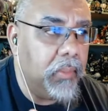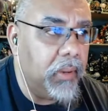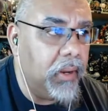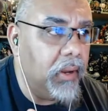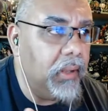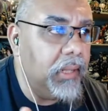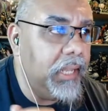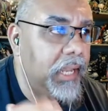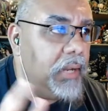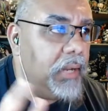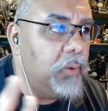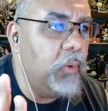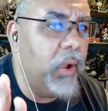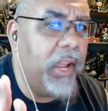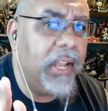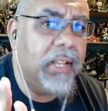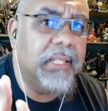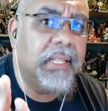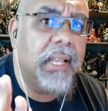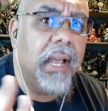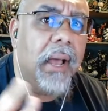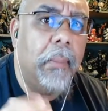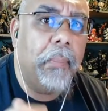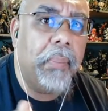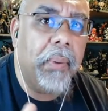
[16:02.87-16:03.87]
but our lead
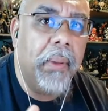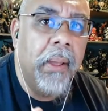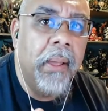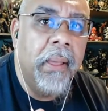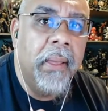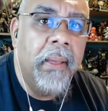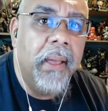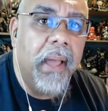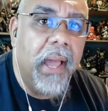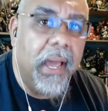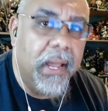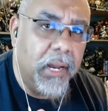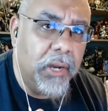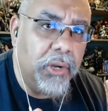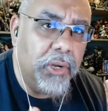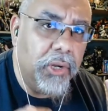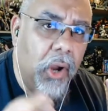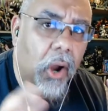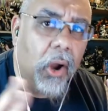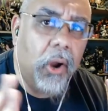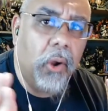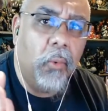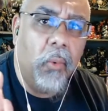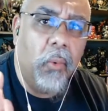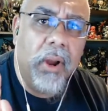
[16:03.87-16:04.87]
wakes up in a
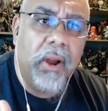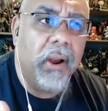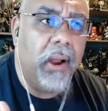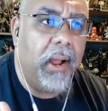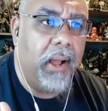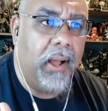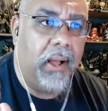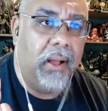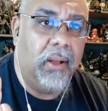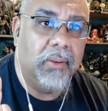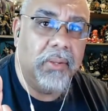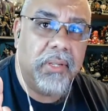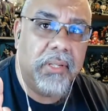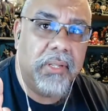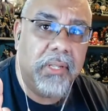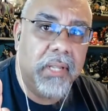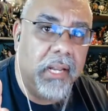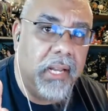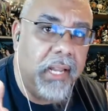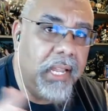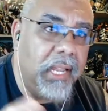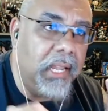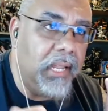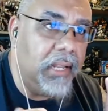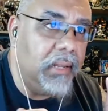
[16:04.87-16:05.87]
dark warehouse,
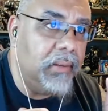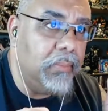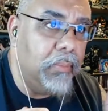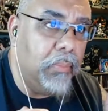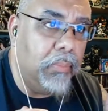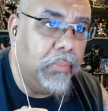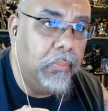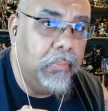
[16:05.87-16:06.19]
and he